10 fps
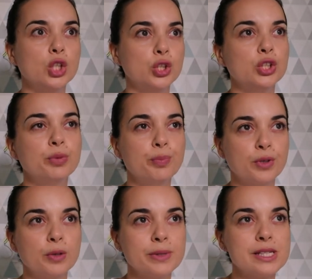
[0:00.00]
good
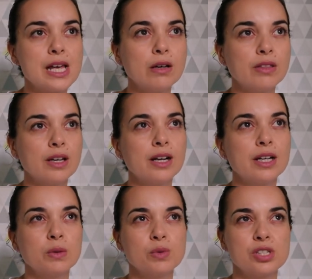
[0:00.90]
purpose out
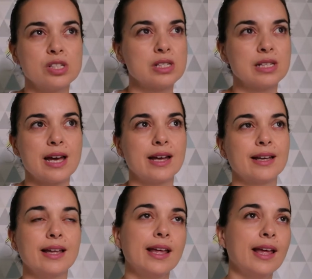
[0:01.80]
there. It was just
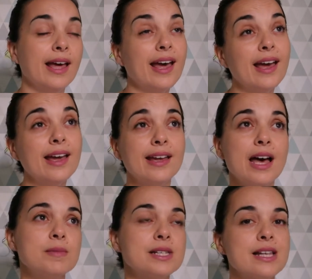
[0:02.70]
like, hey,
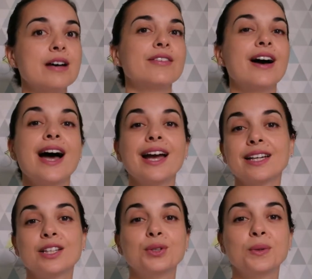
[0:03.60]
I'm Safa, I
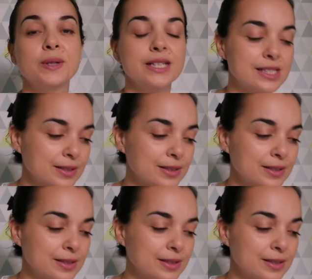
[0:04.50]
can do it.